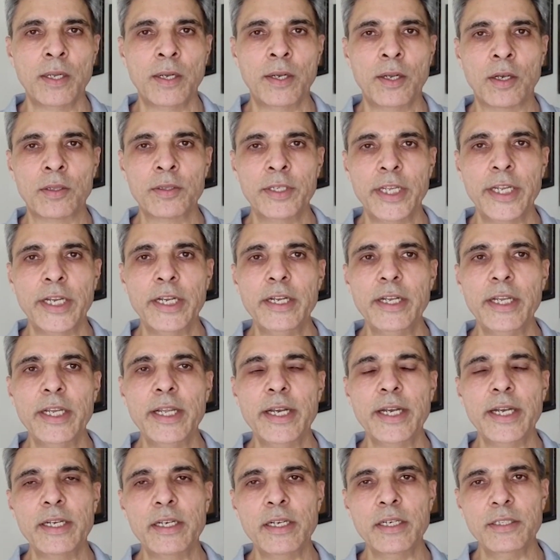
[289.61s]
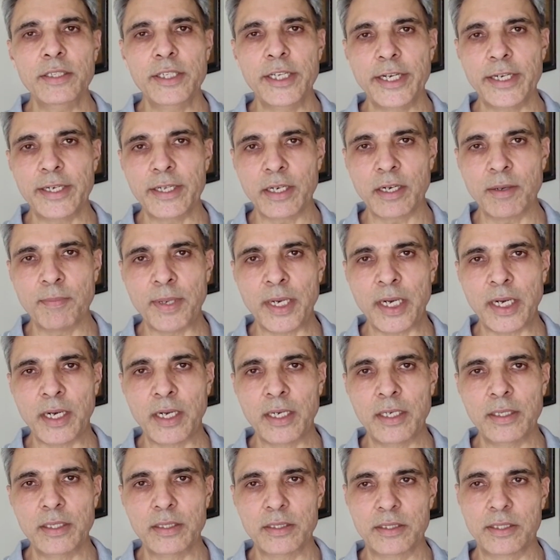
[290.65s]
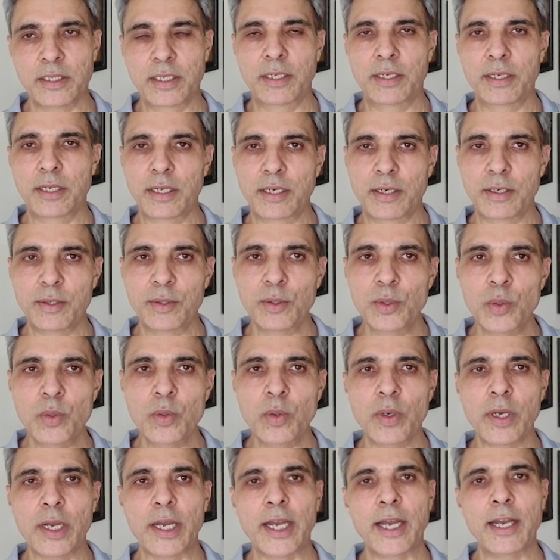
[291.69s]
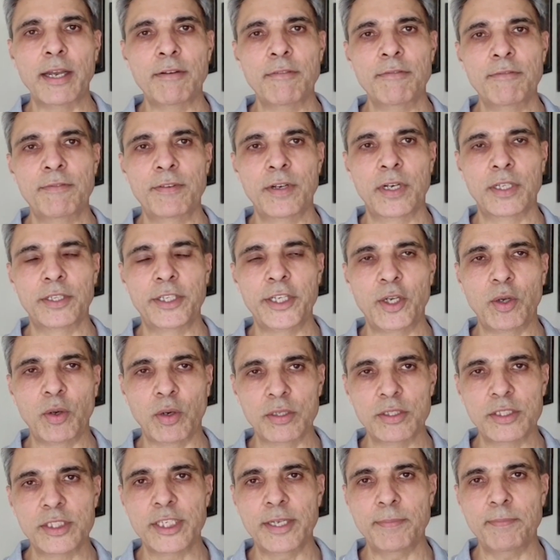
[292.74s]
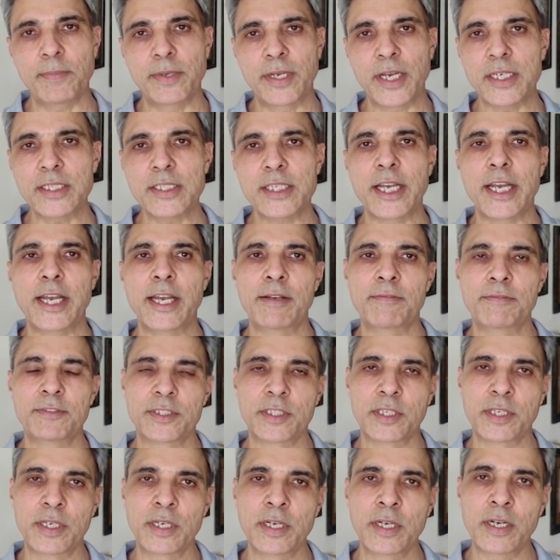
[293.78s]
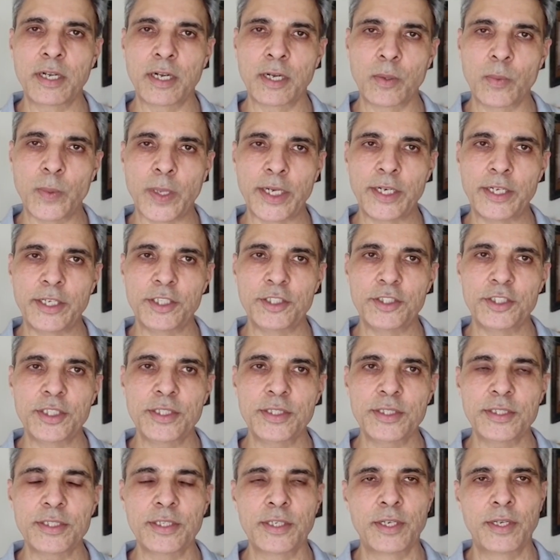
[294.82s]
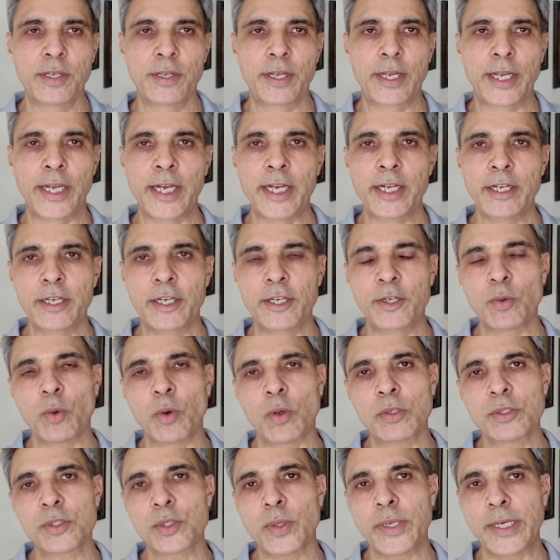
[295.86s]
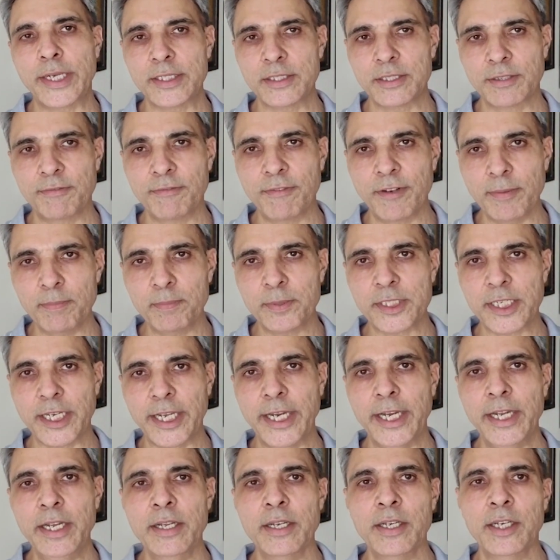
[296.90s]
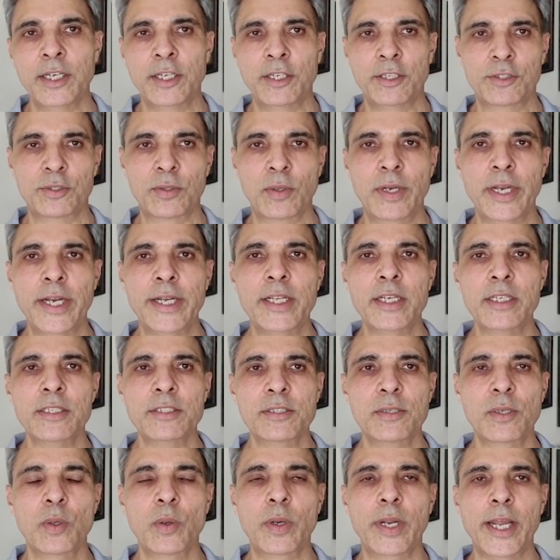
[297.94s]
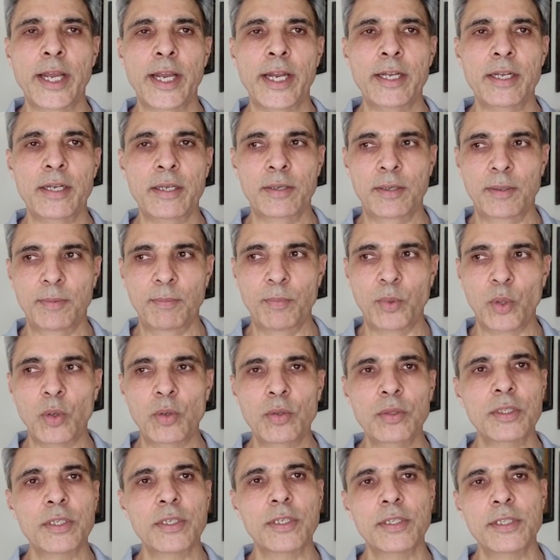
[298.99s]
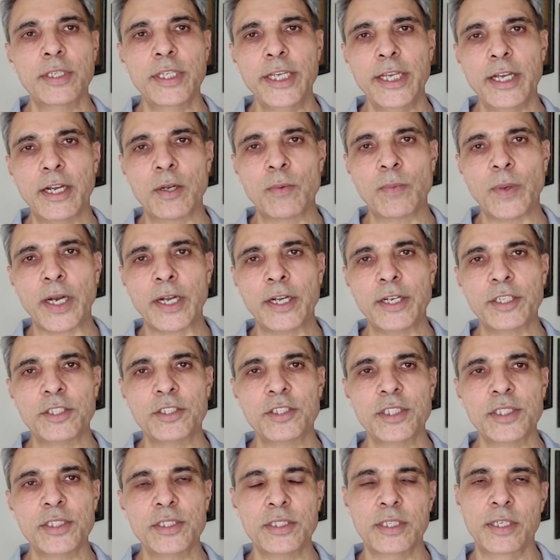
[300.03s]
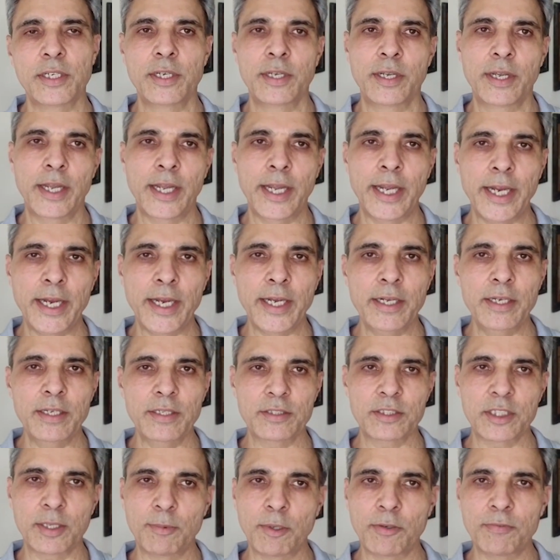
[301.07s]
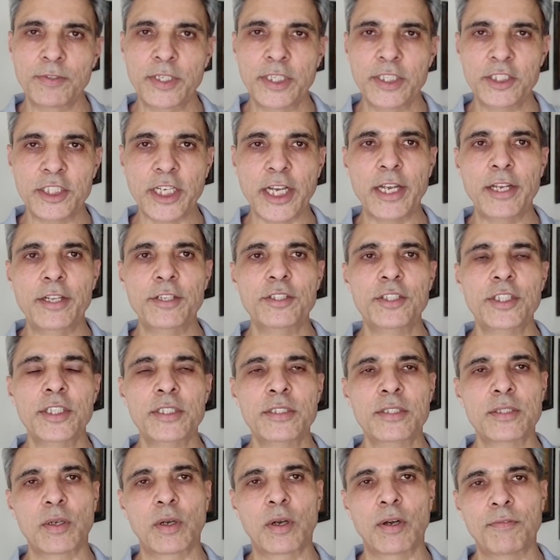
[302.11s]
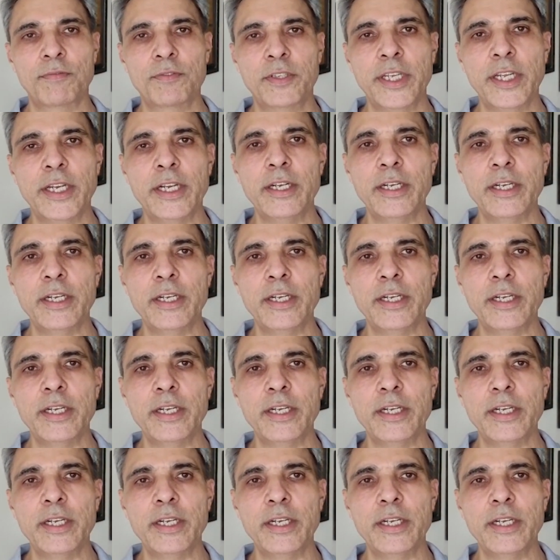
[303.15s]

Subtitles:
Now, the integrated theatre commands do have, the concept does have certain advantages, and it also has a flip side. So let us look at both the advantages and some of the challenges of the